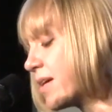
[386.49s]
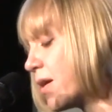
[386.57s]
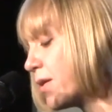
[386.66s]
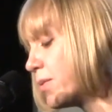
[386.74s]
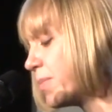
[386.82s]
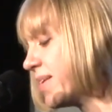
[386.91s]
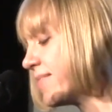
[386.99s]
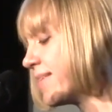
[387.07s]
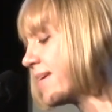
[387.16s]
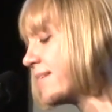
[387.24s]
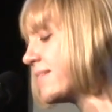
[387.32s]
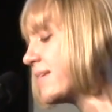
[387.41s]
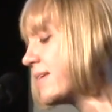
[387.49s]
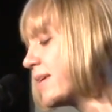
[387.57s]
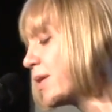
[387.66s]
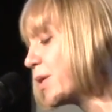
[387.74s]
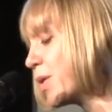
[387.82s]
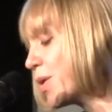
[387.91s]
can't be said,
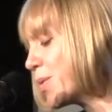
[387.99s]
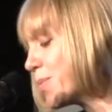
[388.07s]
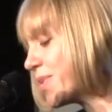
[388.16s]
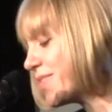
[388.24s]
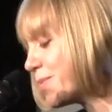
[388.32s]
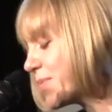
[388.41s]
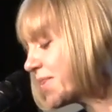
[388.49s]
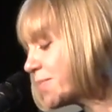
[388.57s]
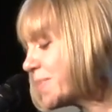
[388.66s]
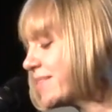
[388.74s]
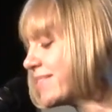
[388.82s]
but it must be